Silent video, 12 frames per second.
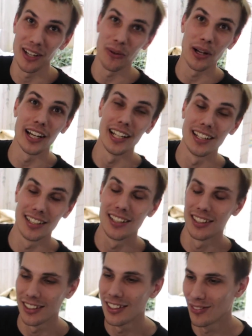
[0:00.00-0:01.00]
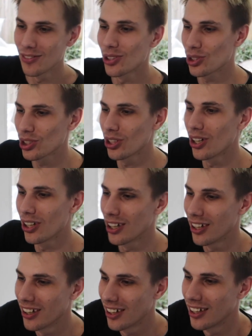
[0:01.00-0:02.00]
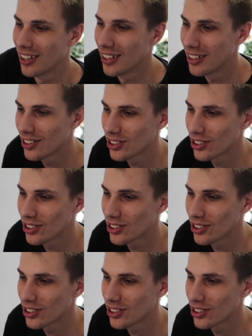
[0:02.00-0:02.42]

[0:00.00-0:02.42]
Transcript: Oh, that'd fix it instantly. Sure. Yeah.